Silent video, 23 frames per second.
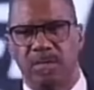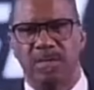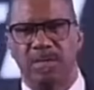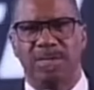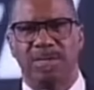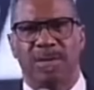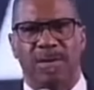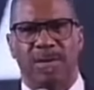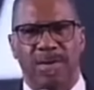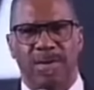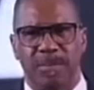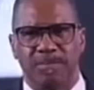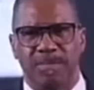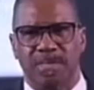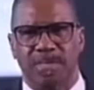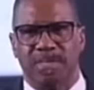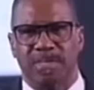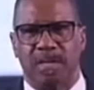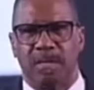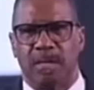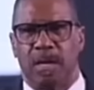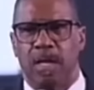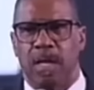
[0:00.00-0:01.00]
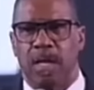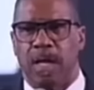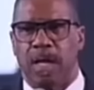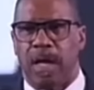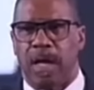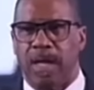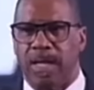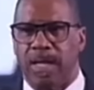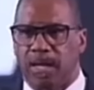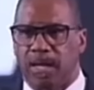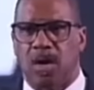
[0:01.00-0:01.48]
Let me tell you,
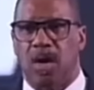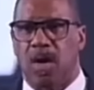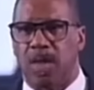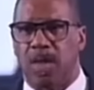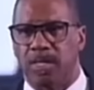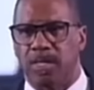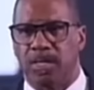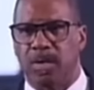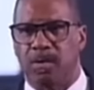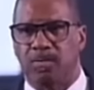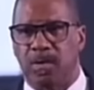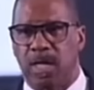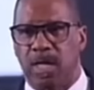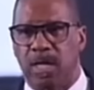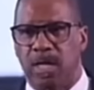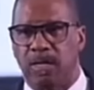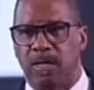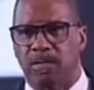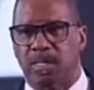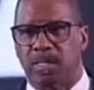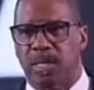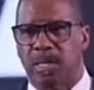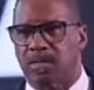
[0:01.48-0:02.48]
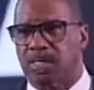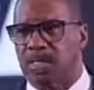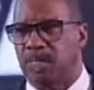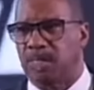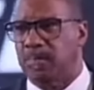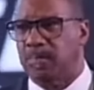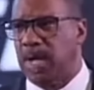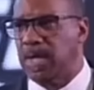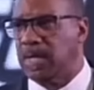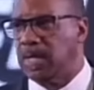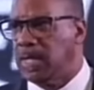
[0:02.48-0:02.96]
I ain't calling no names. Tell
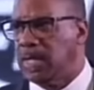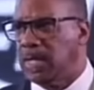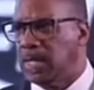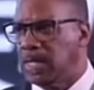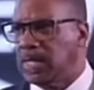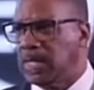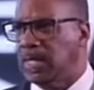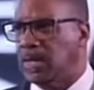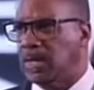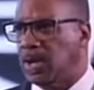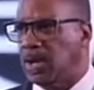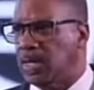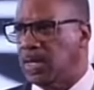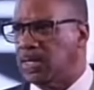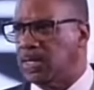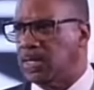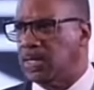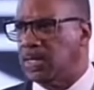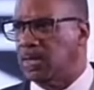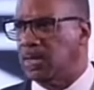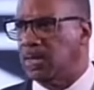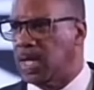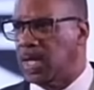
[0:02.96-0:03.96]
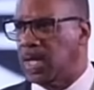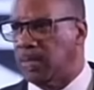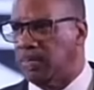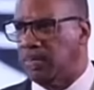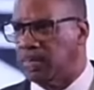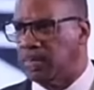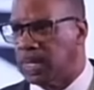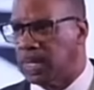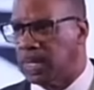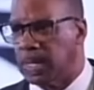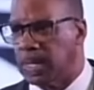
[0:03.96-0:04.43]
somebody he ain't calling no
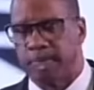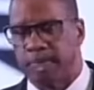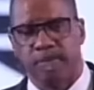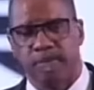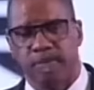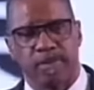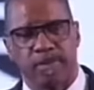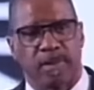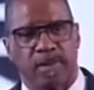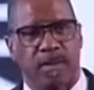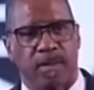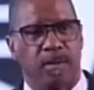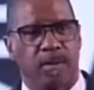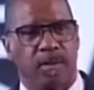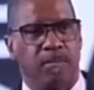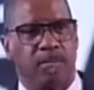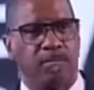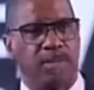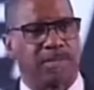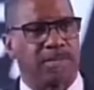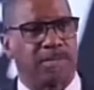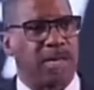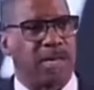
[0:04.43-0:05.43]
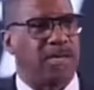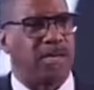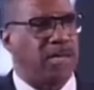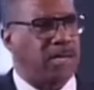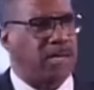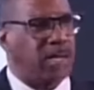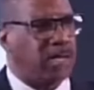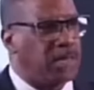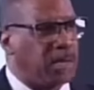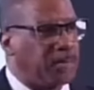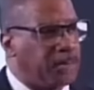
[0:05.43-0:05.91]
names. But that
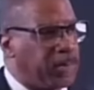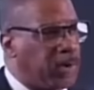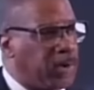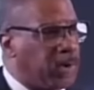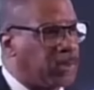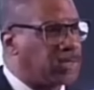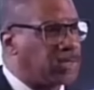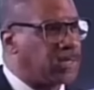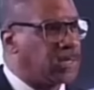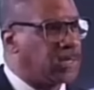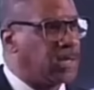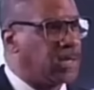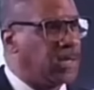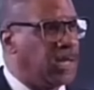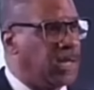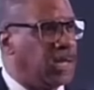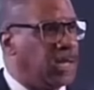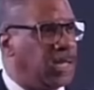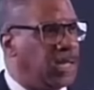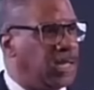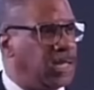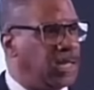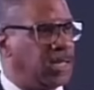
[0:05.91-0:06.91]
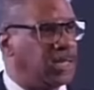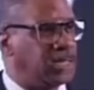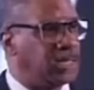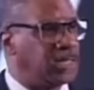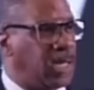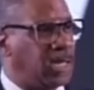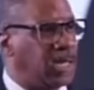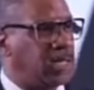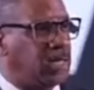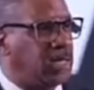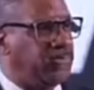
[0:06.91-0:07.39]
other person is
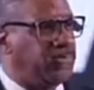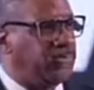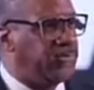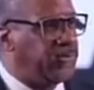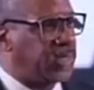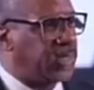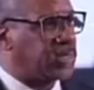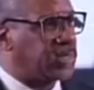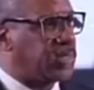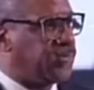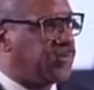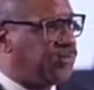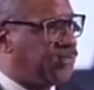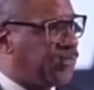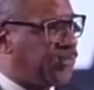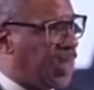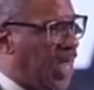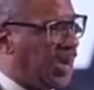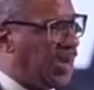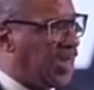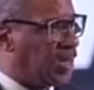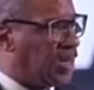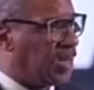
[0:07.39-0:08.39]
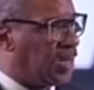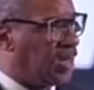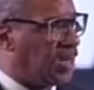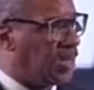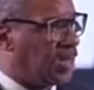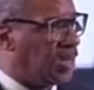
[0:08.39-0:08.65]
a convicted felon.